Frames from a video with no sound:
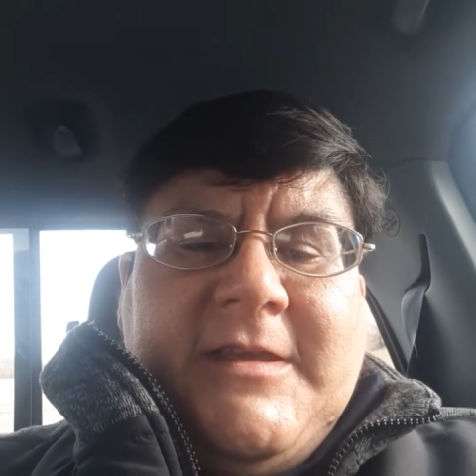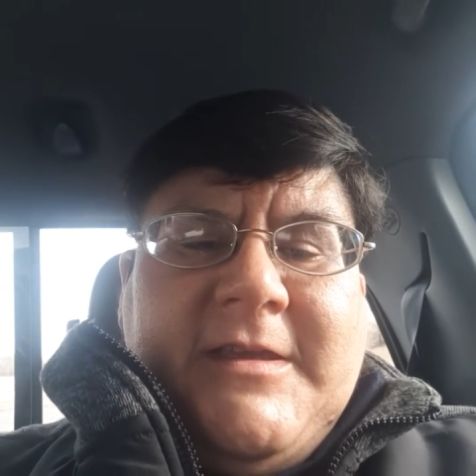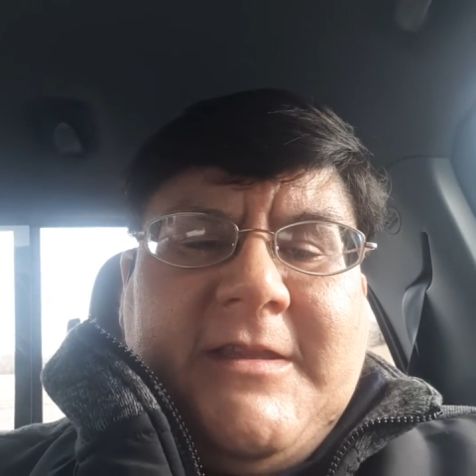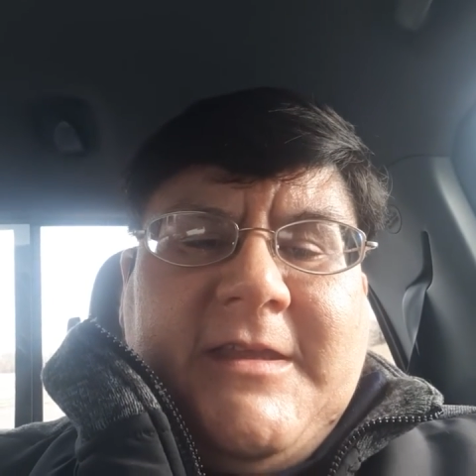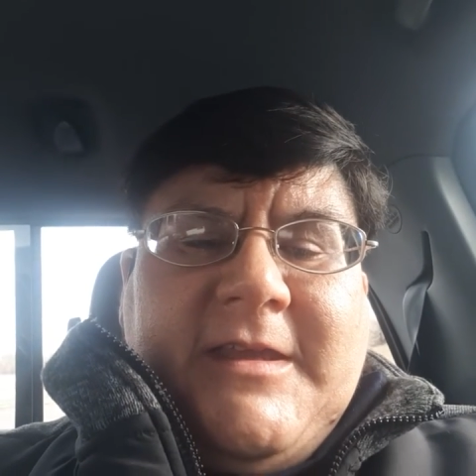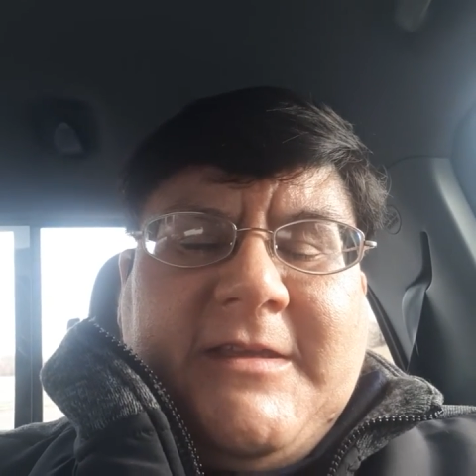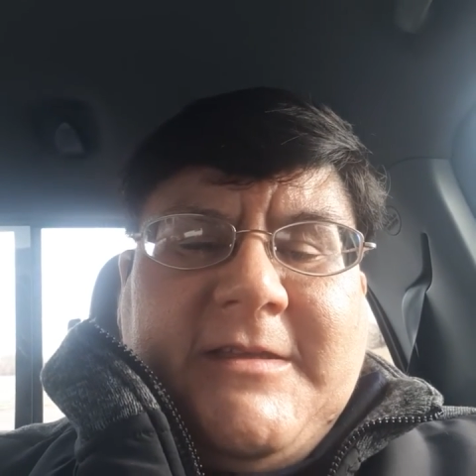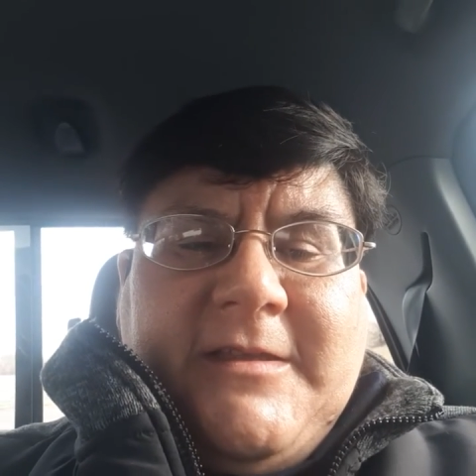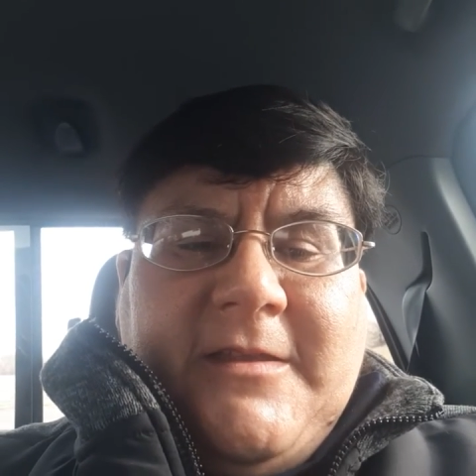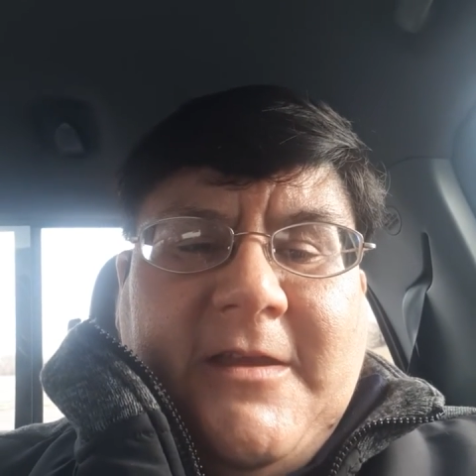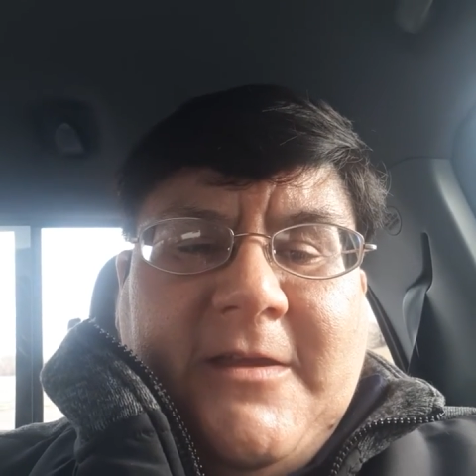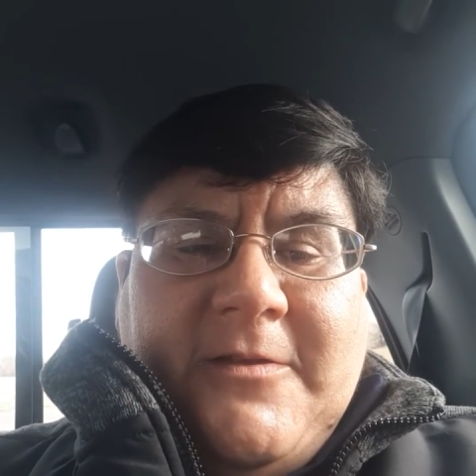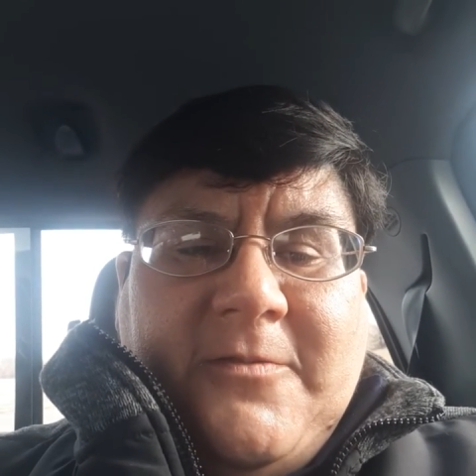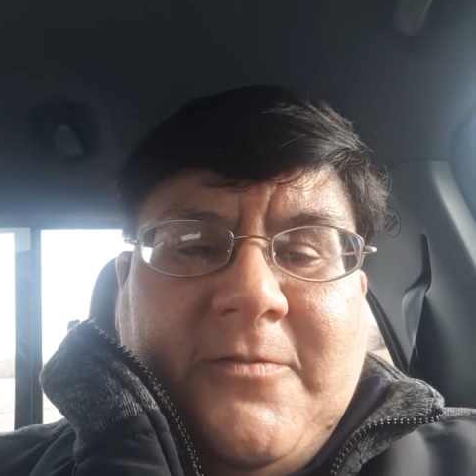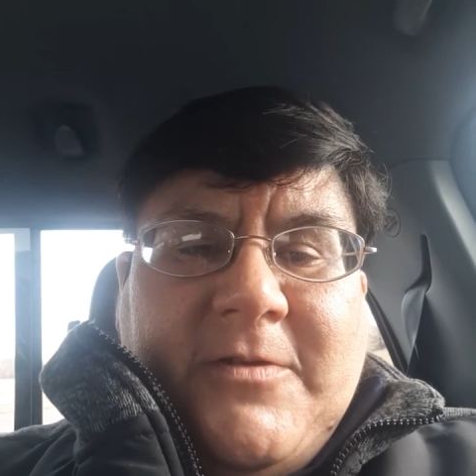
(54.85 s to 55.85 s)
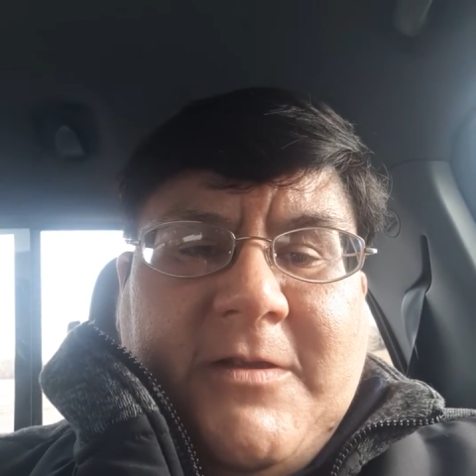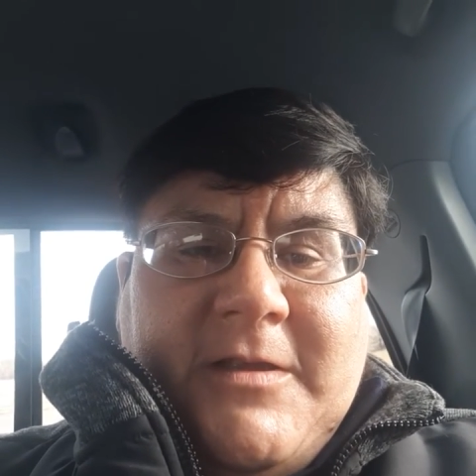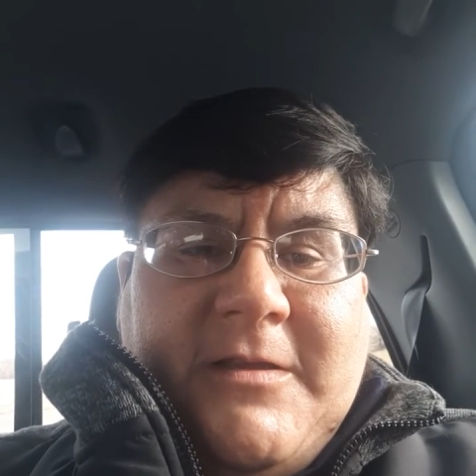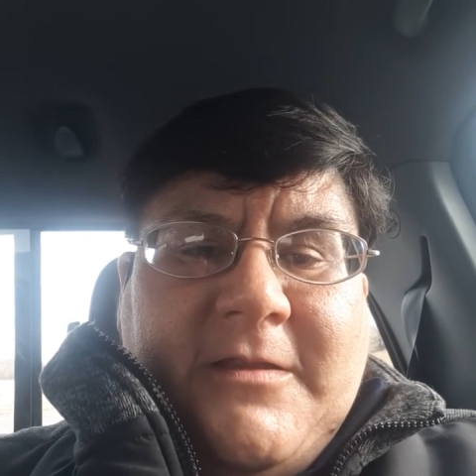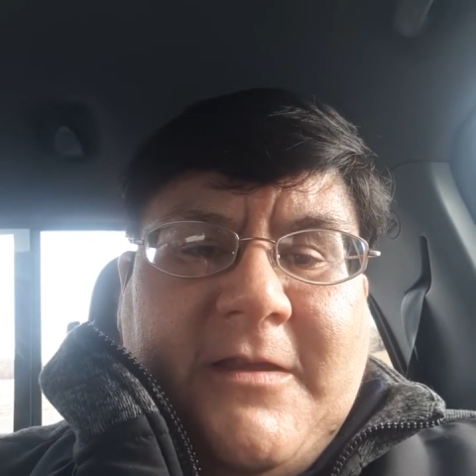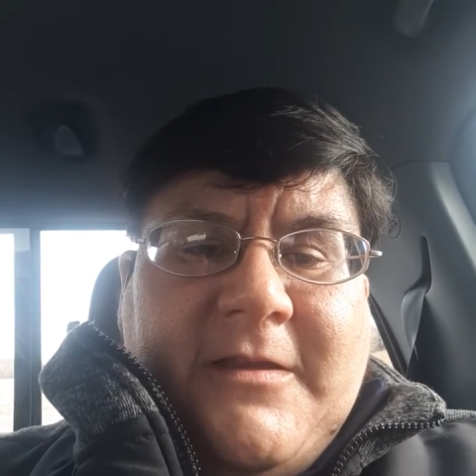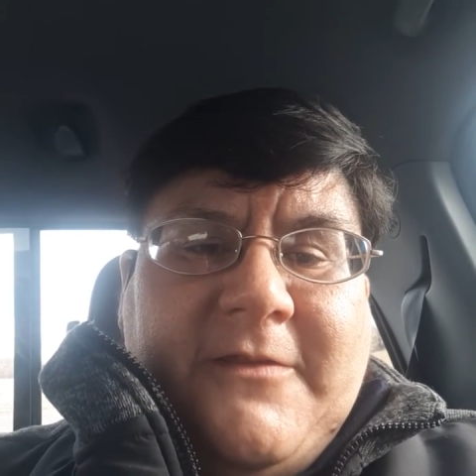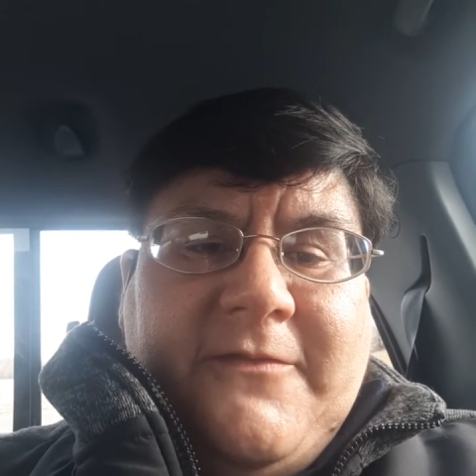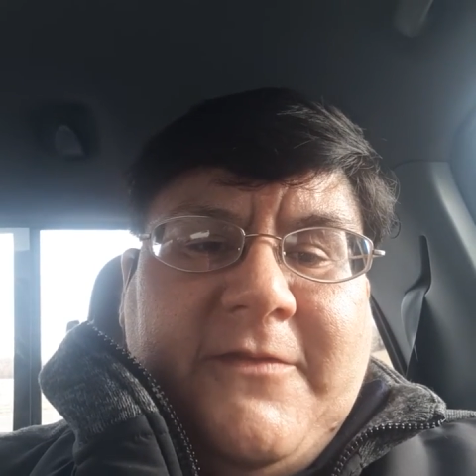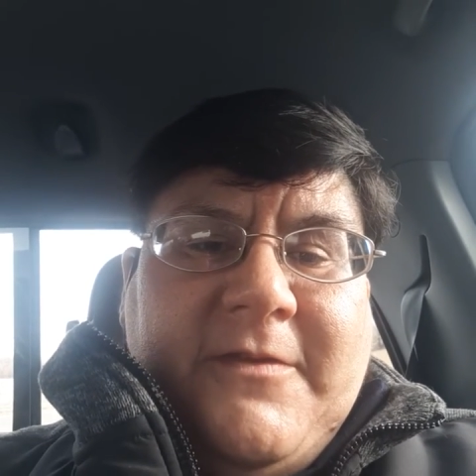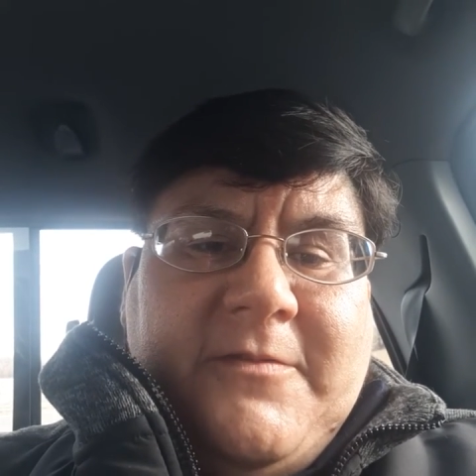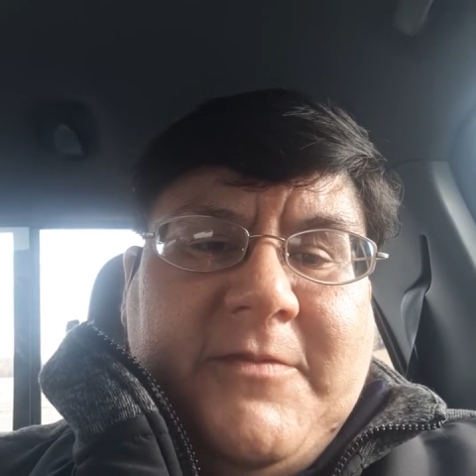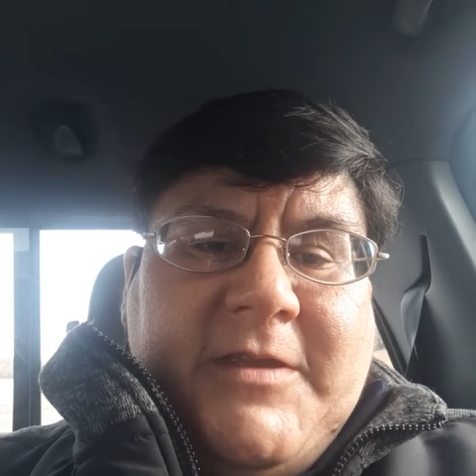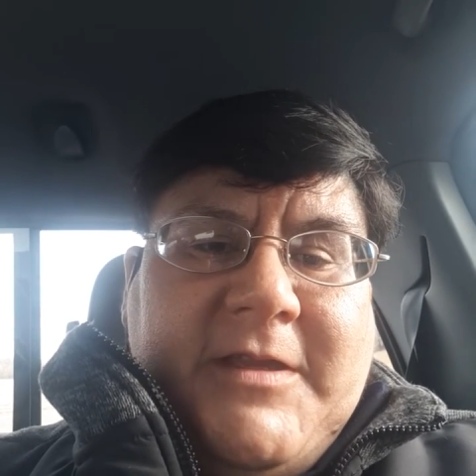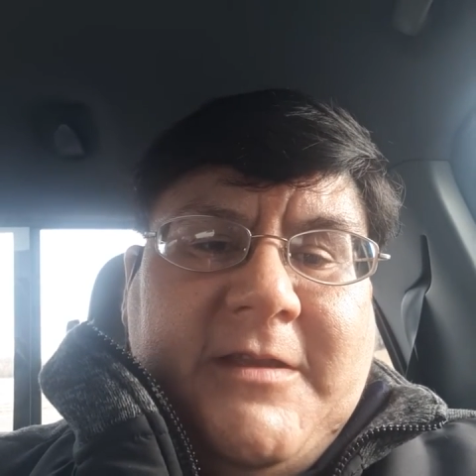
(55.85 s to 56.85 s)
Takes a lot of work, a lot of
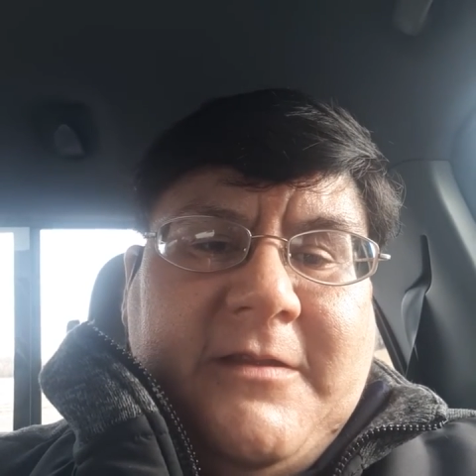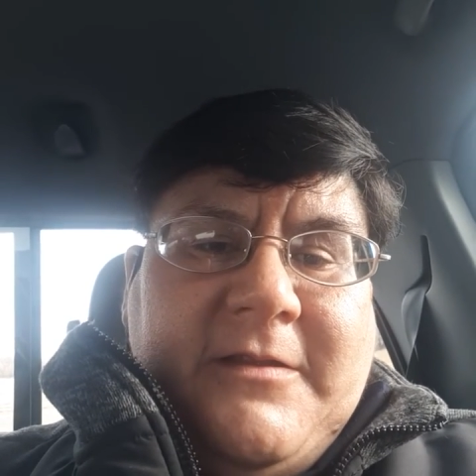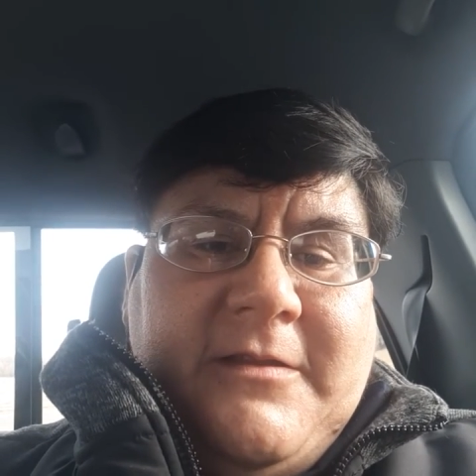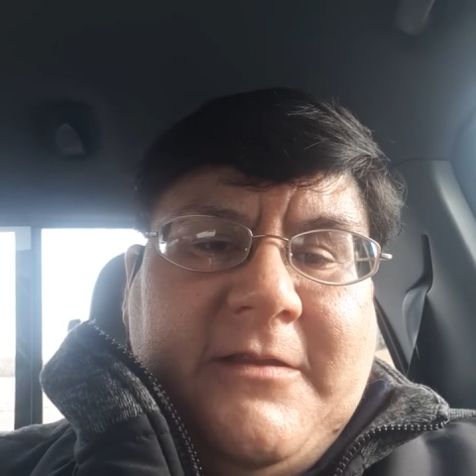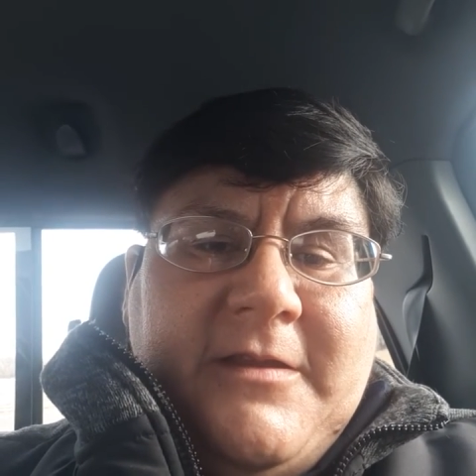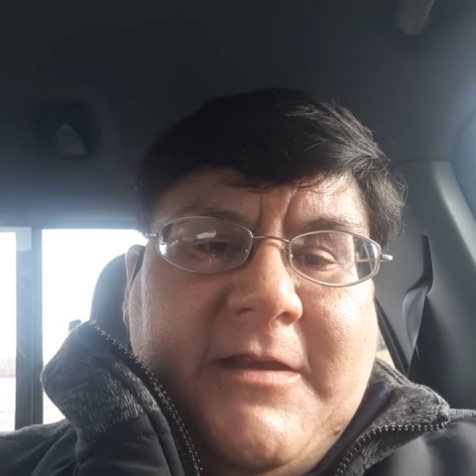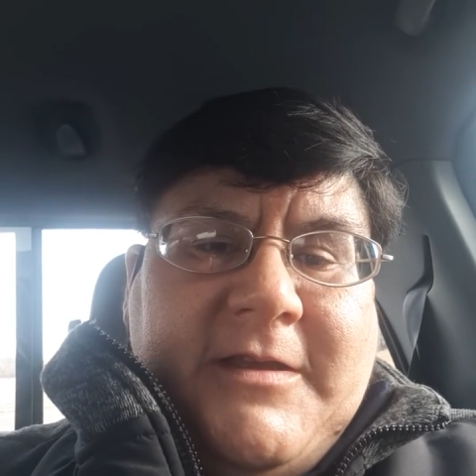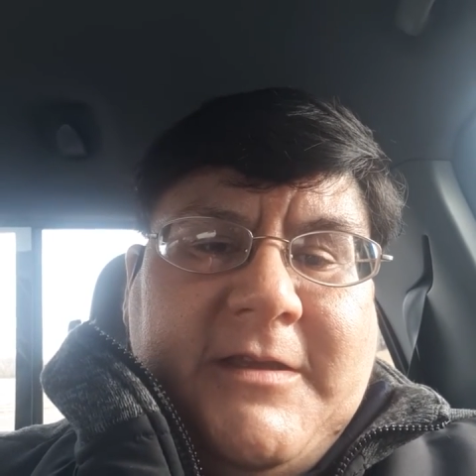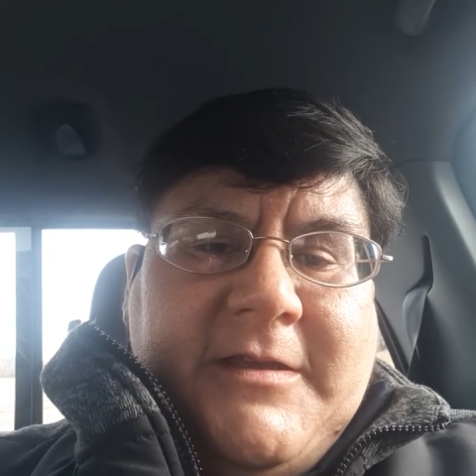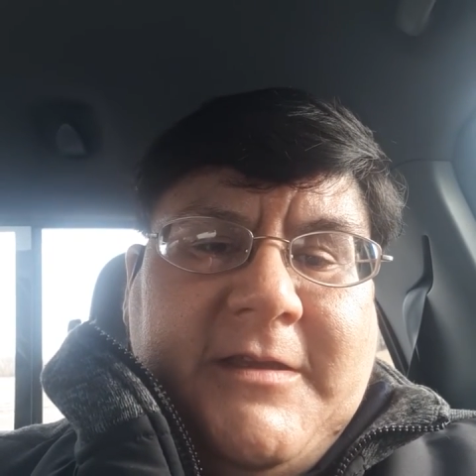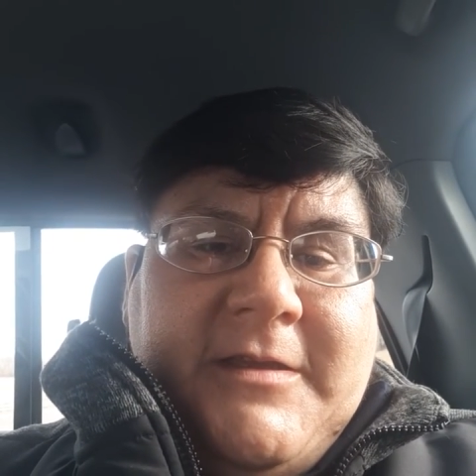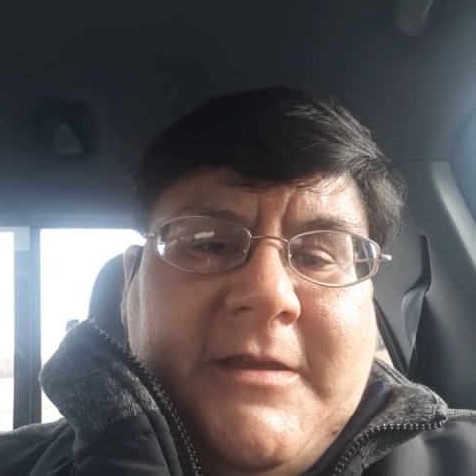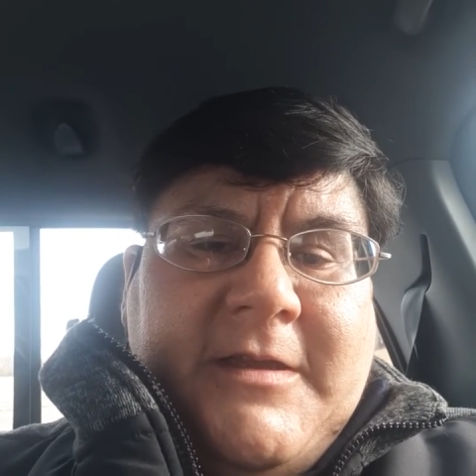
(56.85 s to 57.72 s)
filming, a lot of